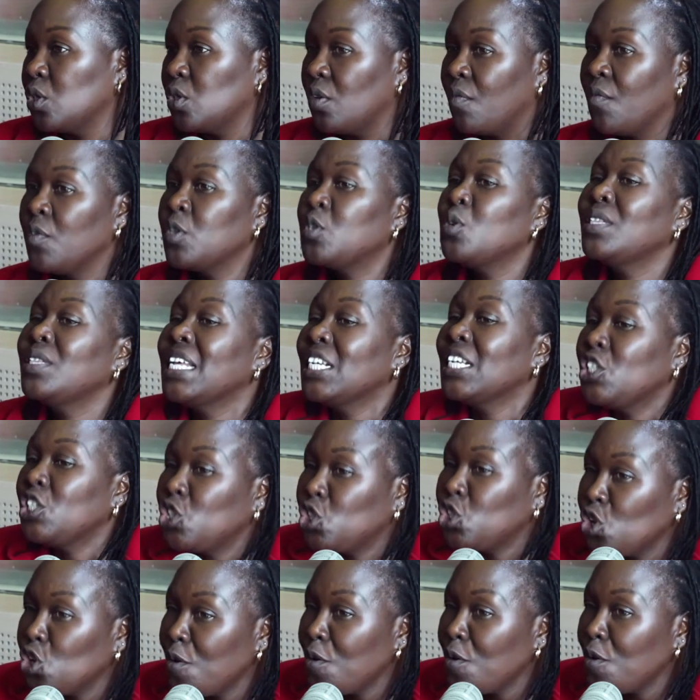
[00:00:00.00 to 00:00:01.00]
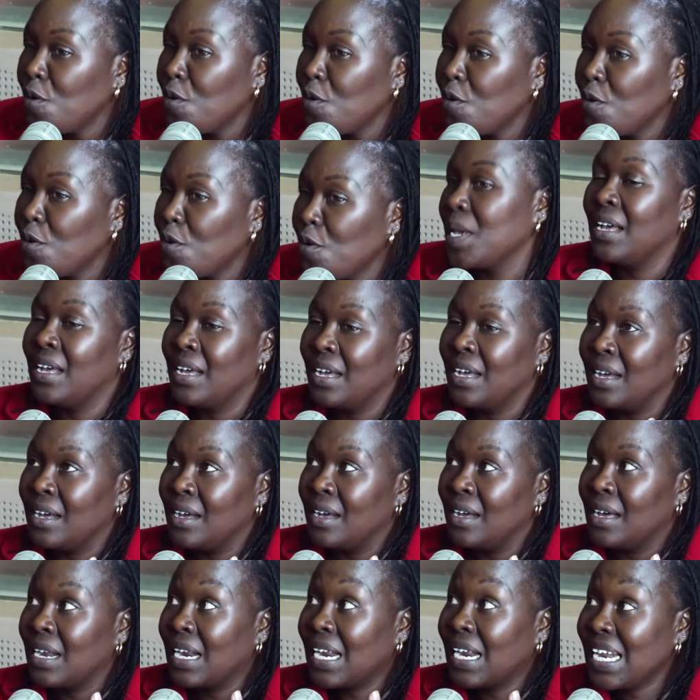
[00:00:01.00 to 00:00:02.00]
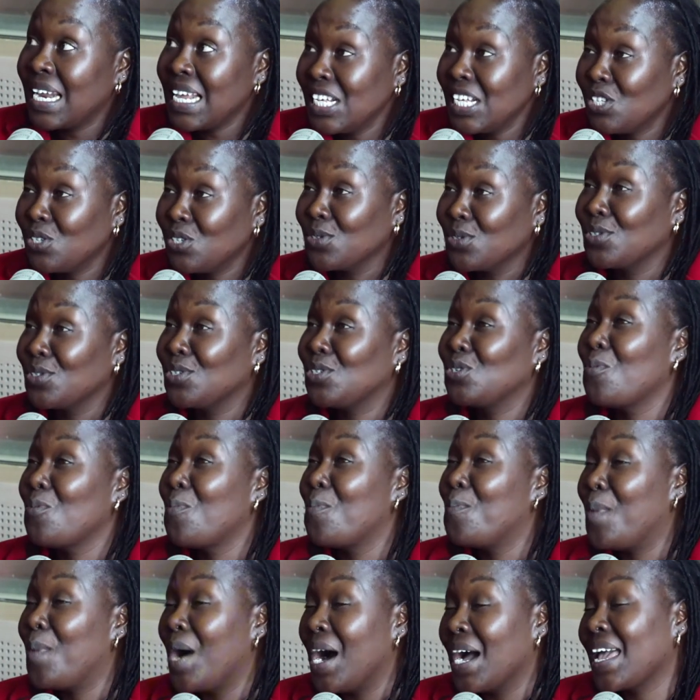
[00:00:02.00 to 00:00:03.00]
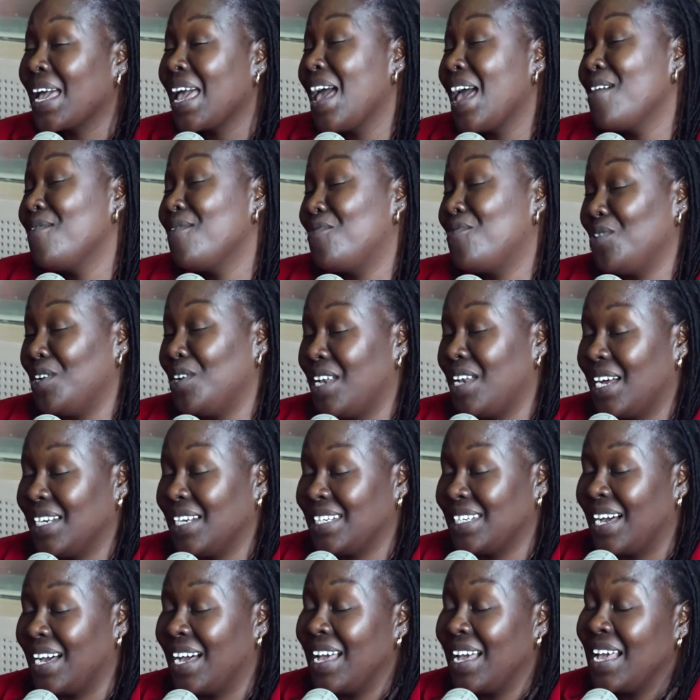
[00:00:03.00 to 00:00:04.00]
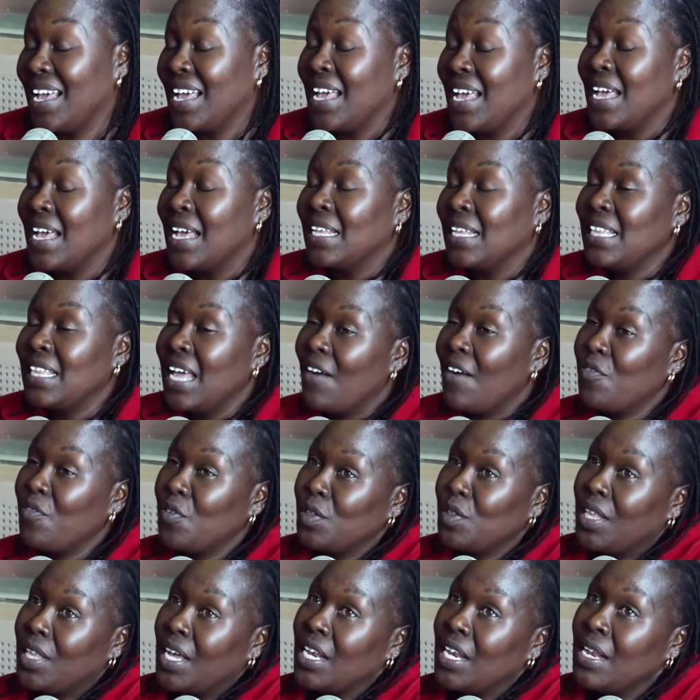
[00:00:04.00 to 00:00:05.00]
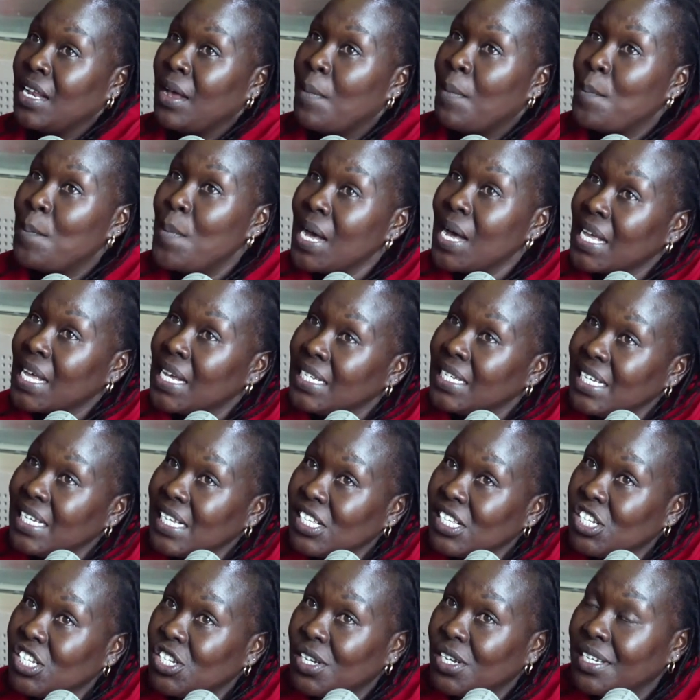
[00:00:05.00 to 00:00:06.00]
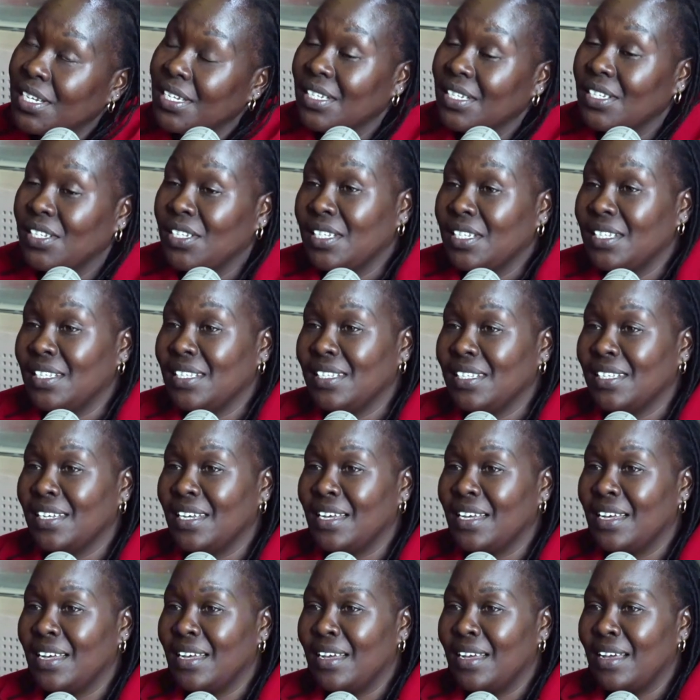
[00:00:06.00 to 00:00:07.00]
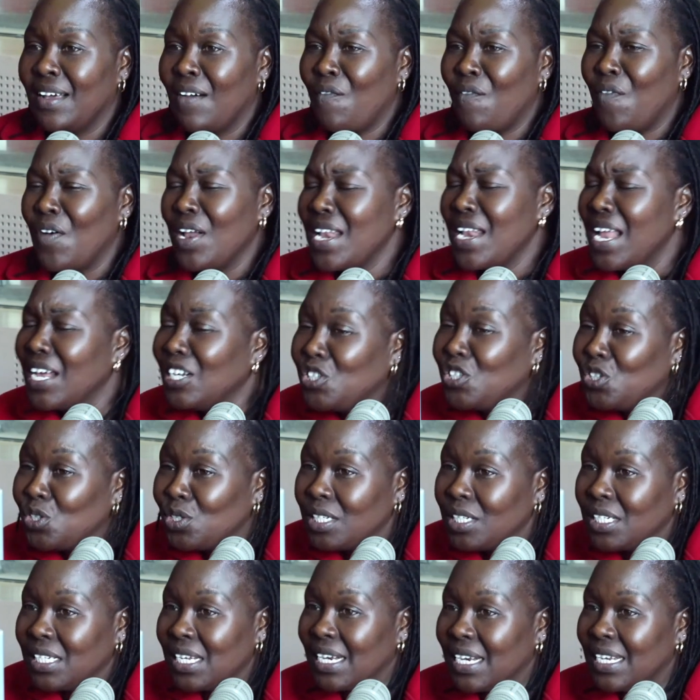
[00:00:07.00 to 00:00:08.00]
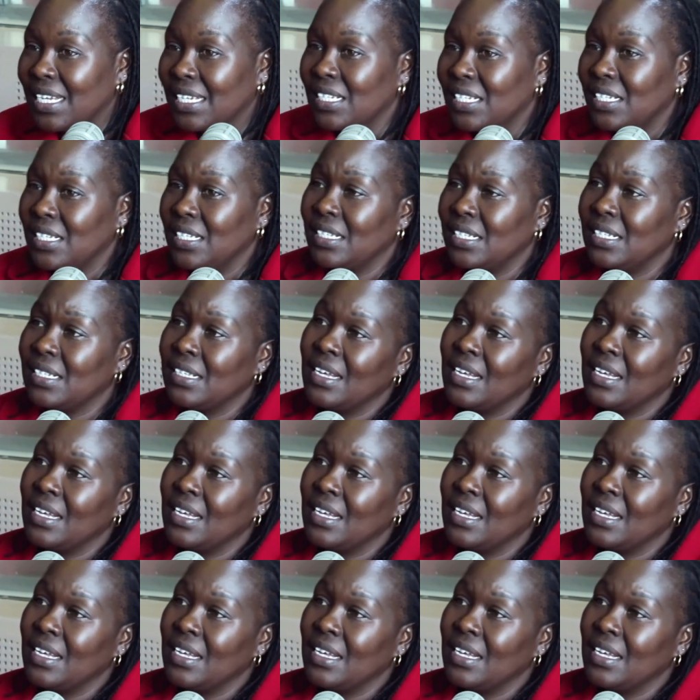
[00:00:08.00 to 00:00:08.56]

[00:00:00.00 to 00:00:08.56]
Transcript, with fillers: of? So there should be reasons to yes. back every data. Mm-hmm. Therefore, then marketing strategies, financial strategies,